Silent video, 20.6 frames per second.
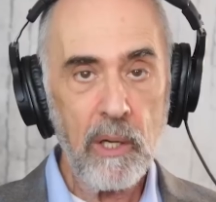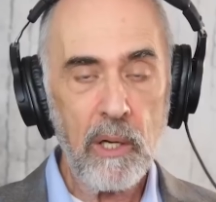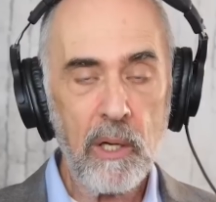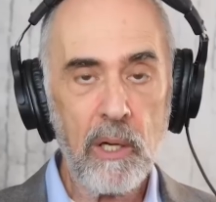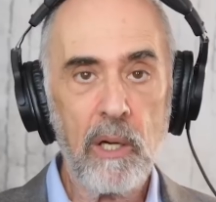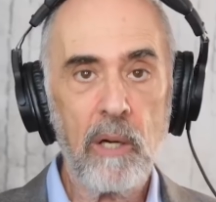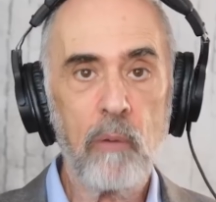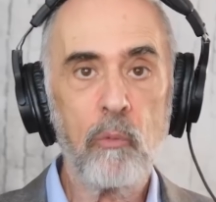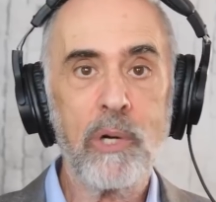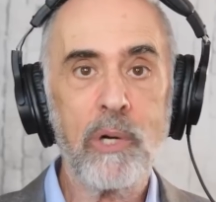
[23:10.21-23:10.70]

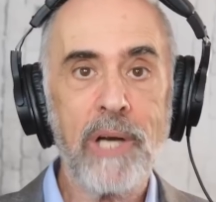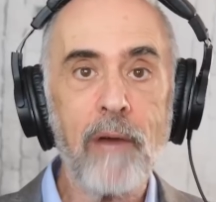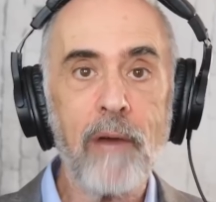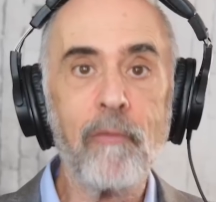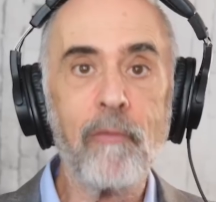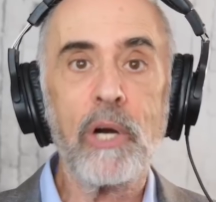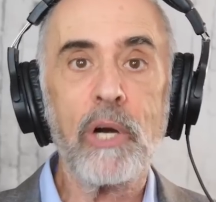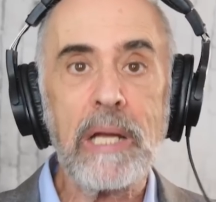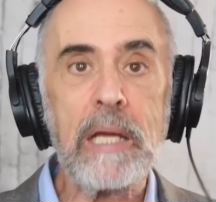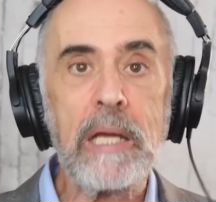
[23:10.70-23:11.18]

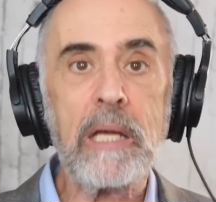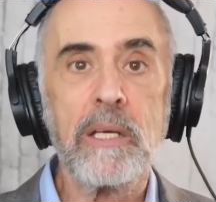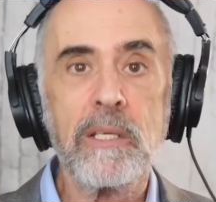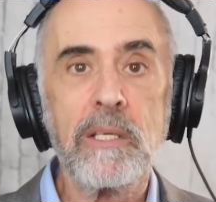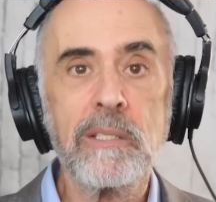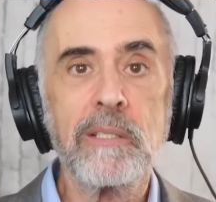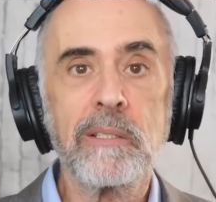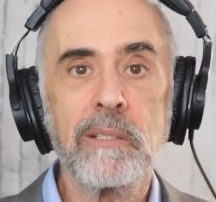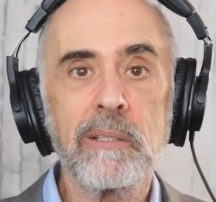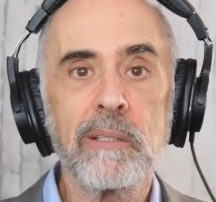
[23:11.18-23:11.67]
Whatever it
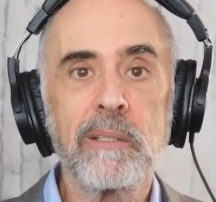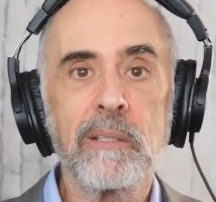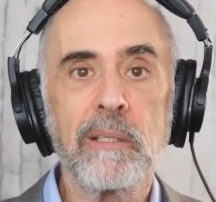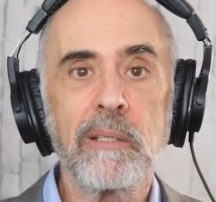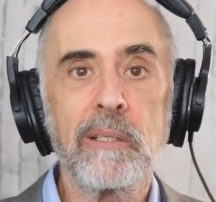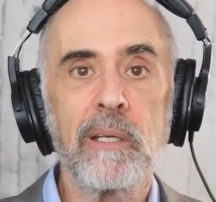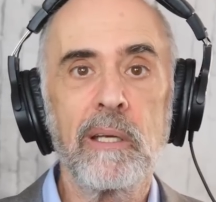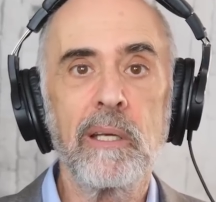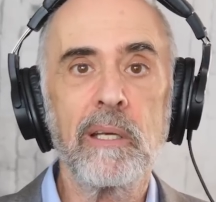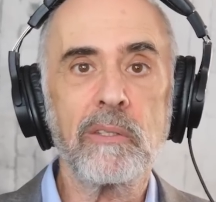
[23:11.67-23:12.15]
is,
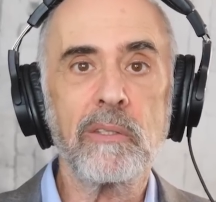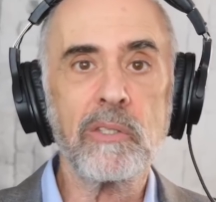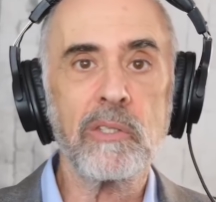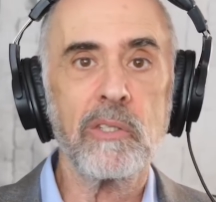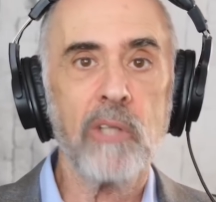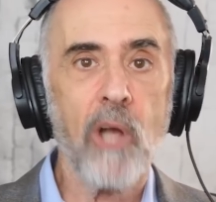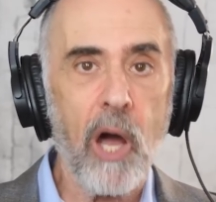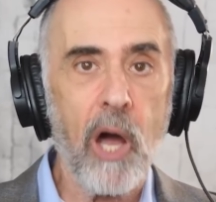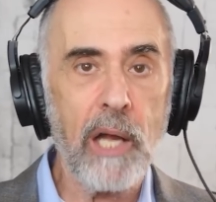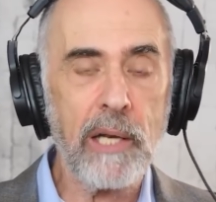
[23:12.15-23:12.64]
it's
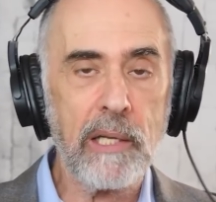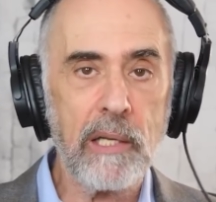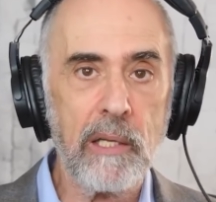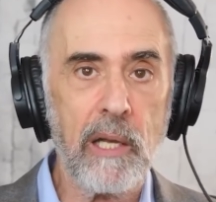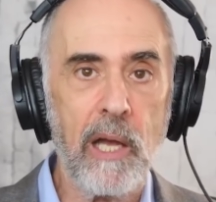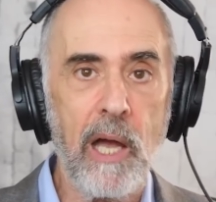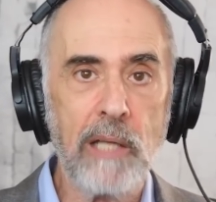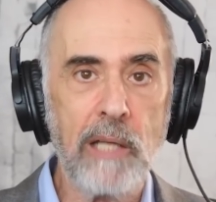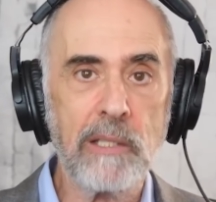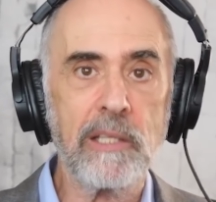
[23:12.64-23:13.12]
not,
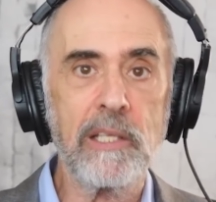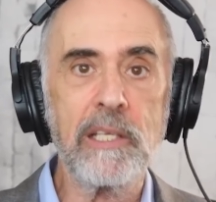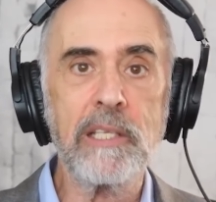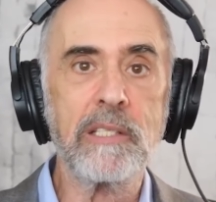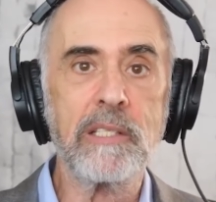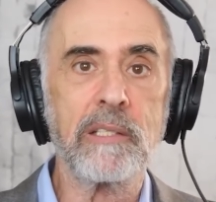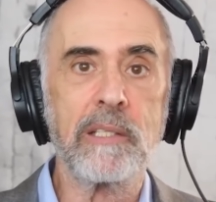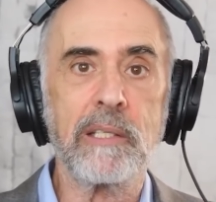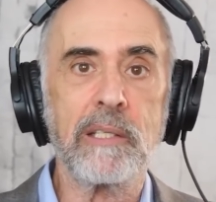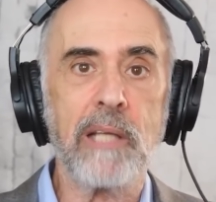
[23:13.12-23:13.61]
at
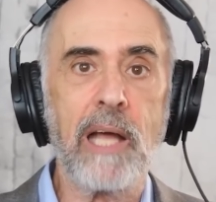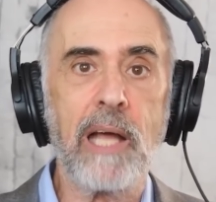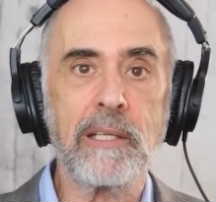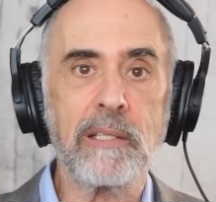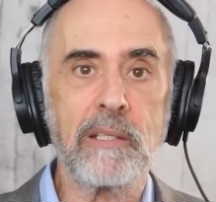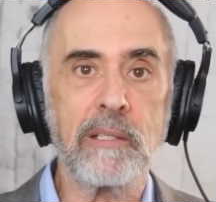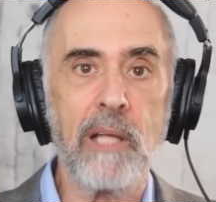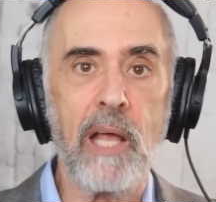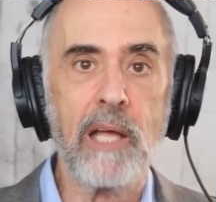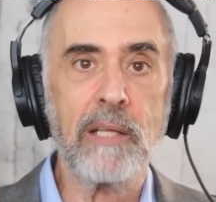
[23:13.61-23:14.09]
least
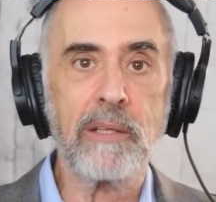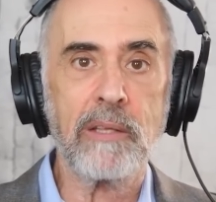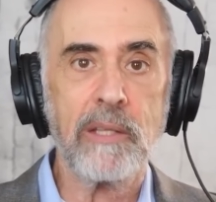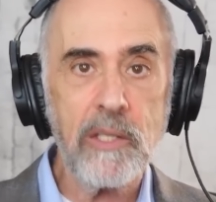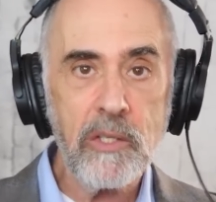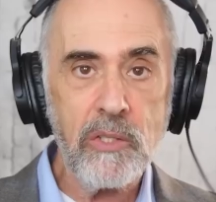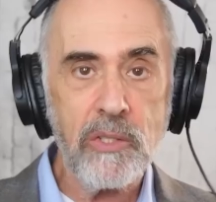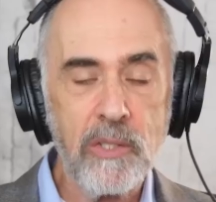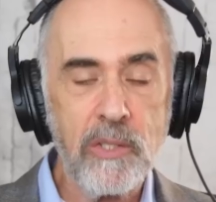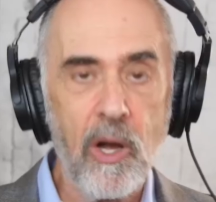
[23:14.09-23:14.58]
at
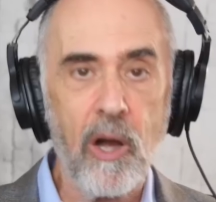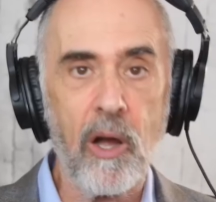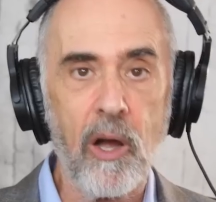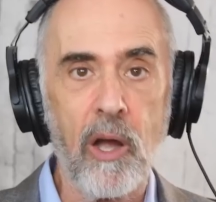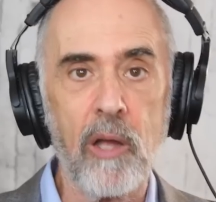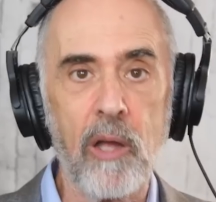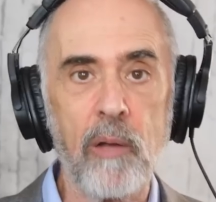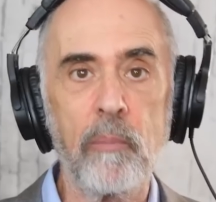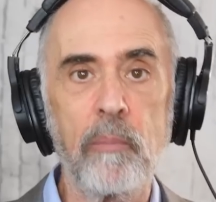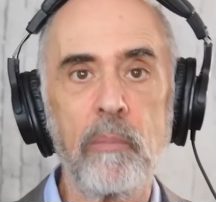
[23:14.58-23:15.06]
this
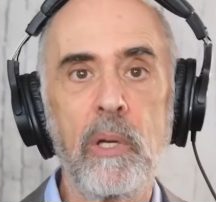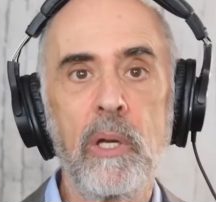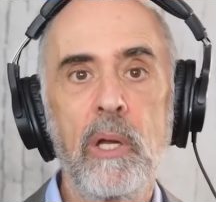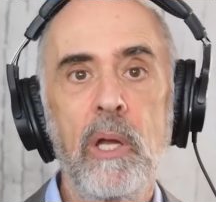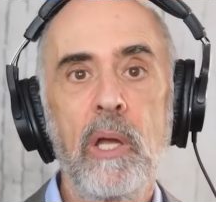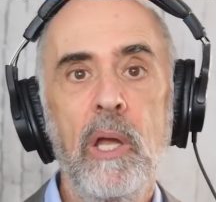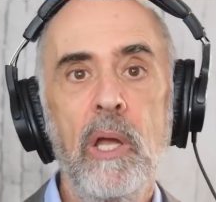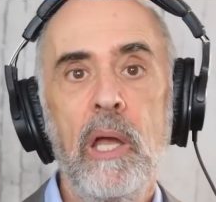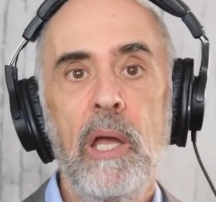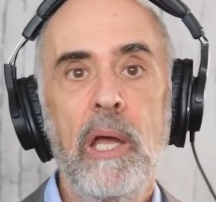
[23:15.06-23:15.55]
time,
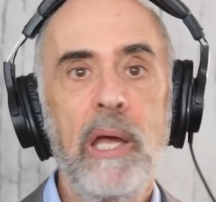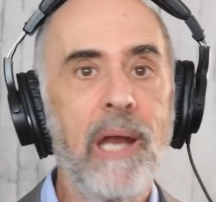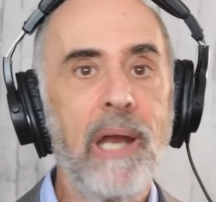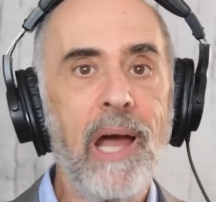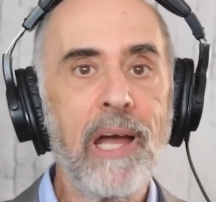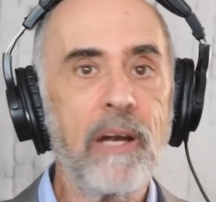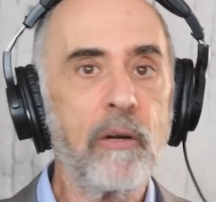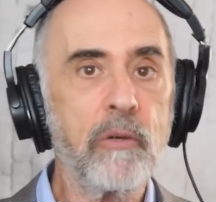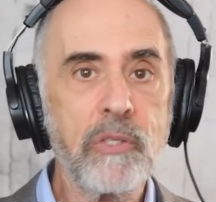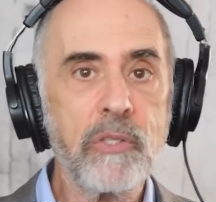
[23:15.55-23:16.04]
and
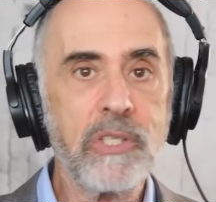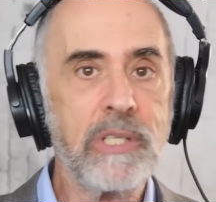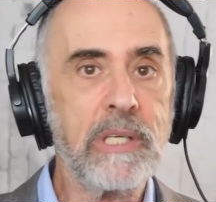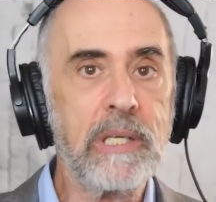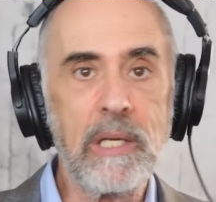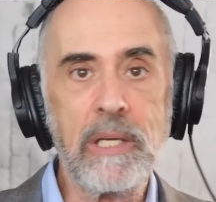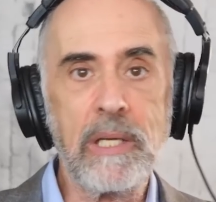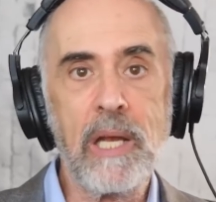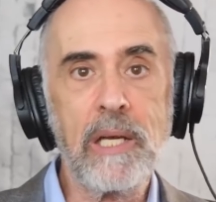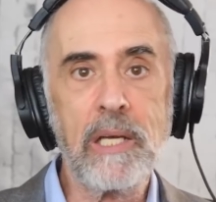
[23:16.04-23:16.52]
I don't
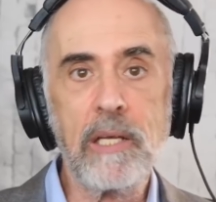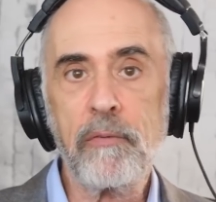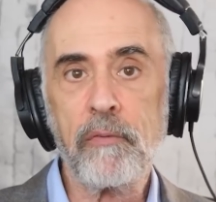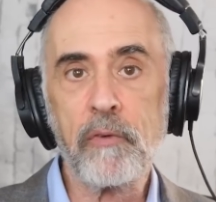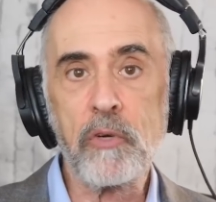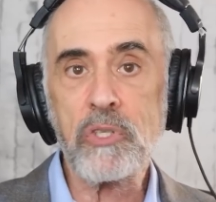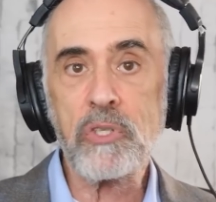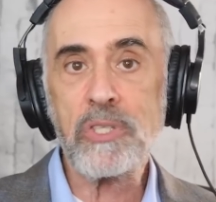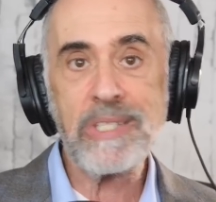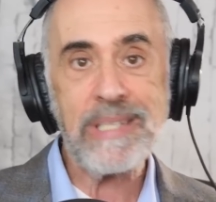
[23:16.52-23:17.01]
see in any
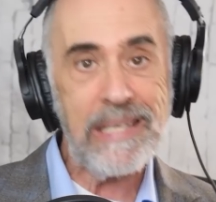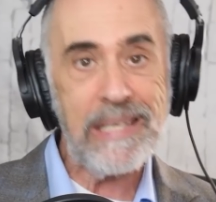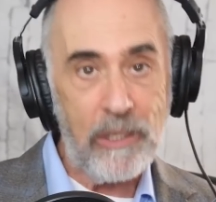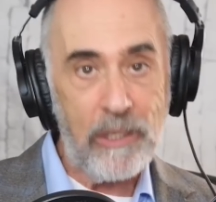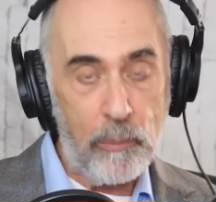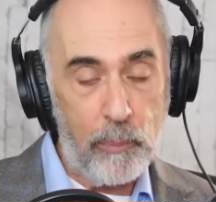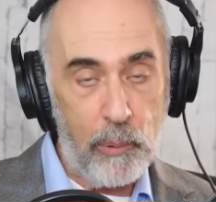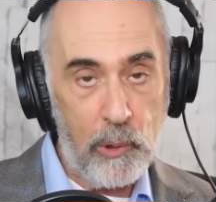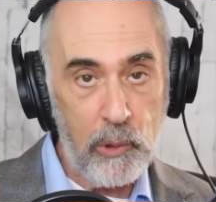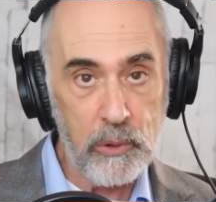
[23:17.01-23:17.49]

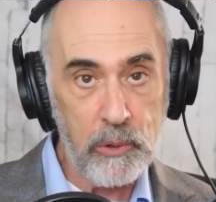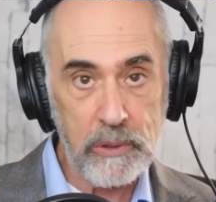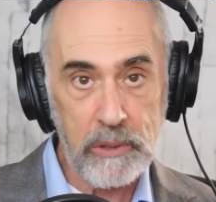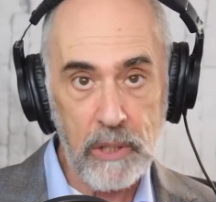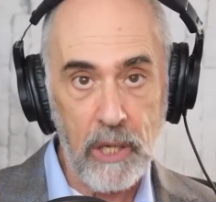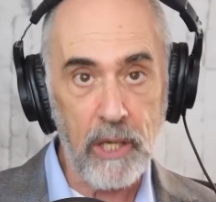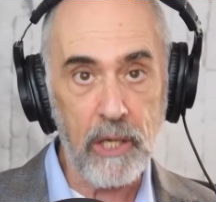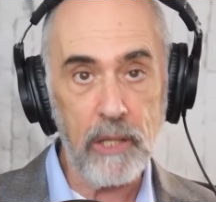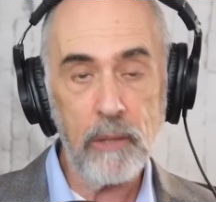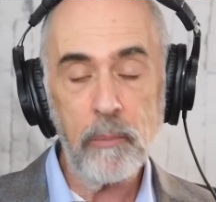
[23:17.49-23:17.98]
foreseeable
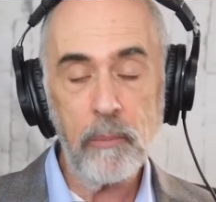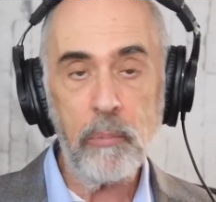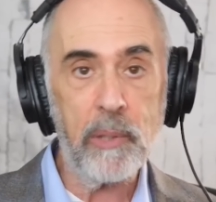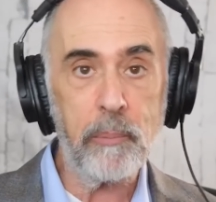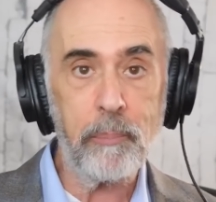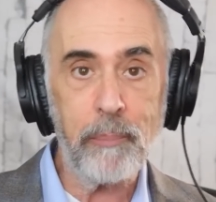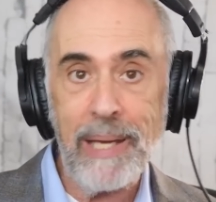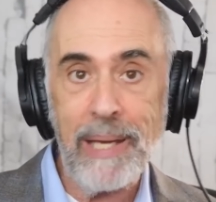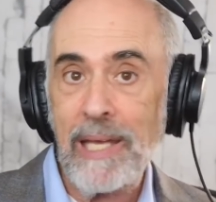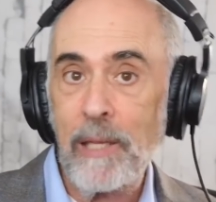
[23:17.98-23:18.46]
time,
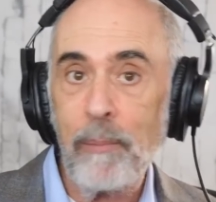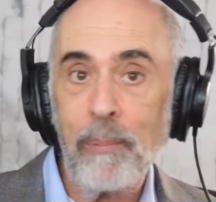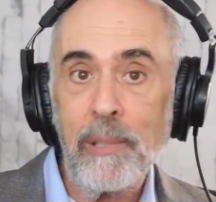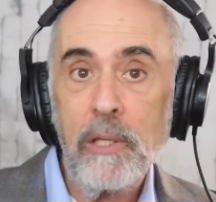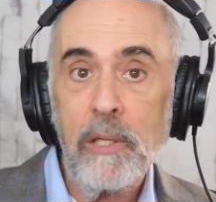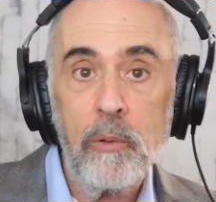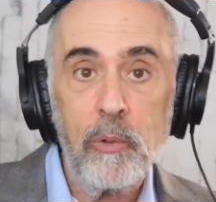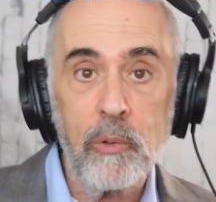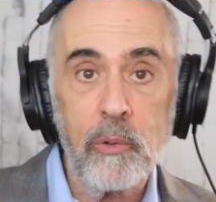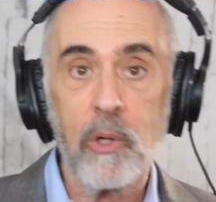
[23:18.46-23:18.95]
but
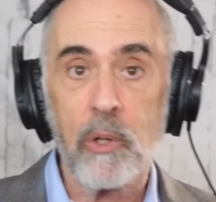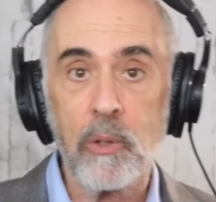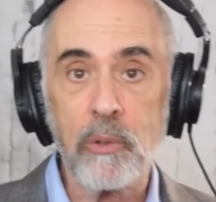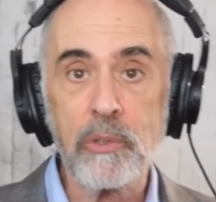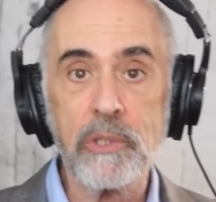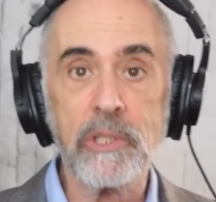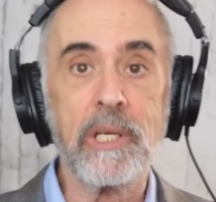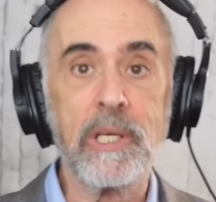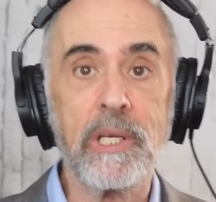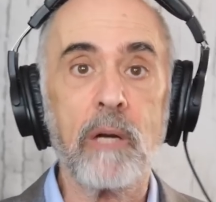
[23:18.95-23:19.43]
maybe, who
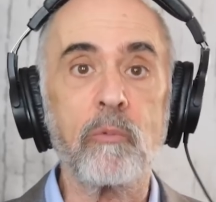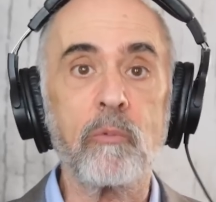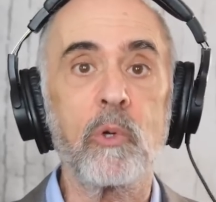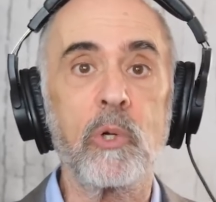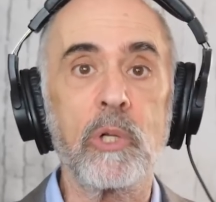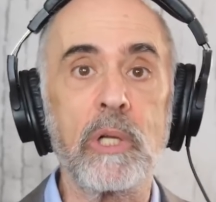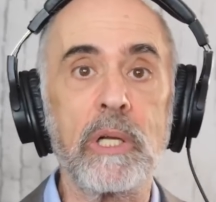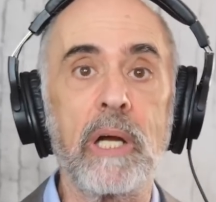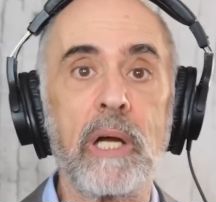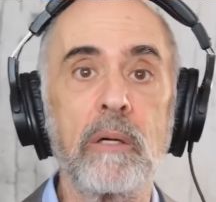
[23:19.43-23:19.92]
knows, you can't rule it